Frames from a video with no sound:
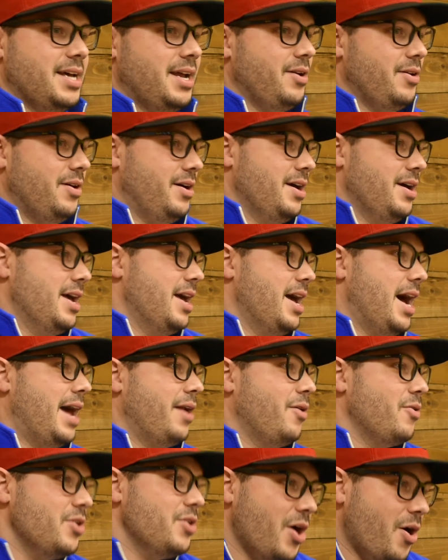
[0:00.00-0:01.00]
I don't
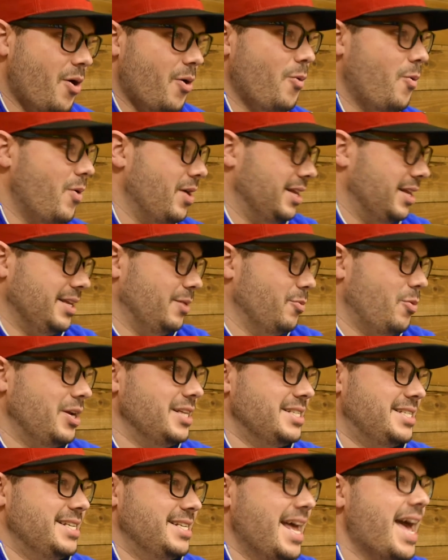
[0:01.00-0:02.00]
know what is
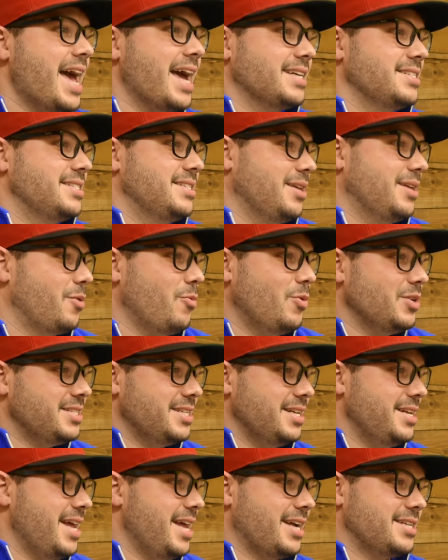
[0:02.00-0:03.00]
next. Like, what's the
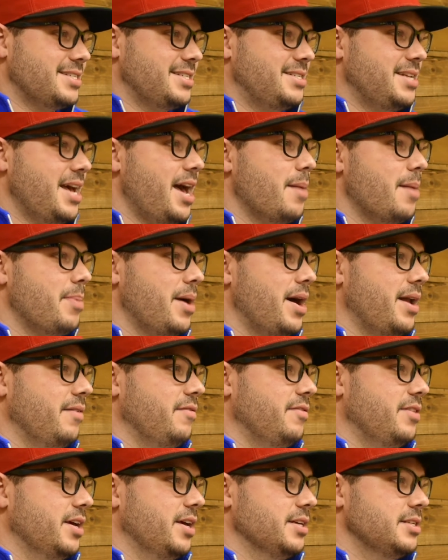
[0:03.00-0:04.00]
next step out of
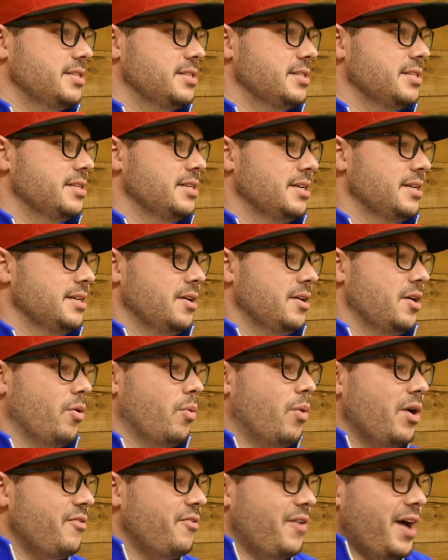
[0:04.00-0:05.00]
this?
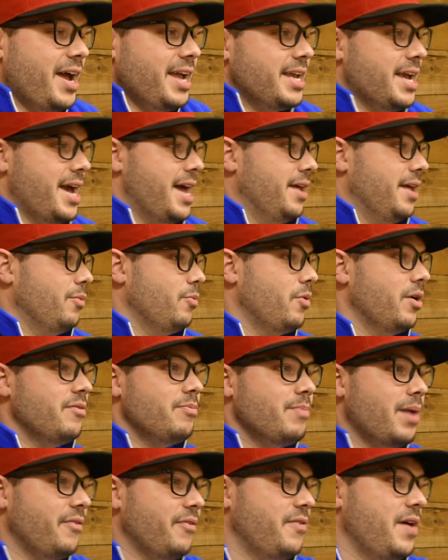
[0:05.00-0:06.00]
What if I get it? What if
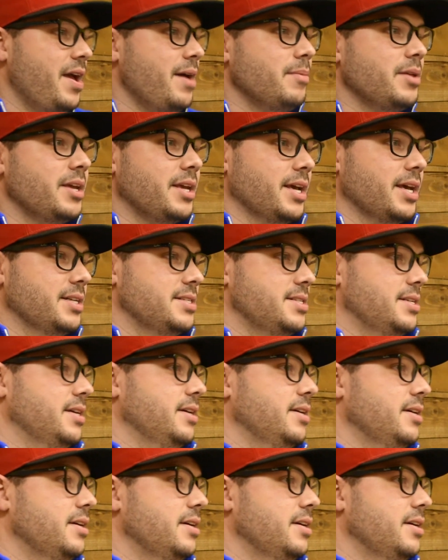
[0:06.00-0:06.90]
my family gets it?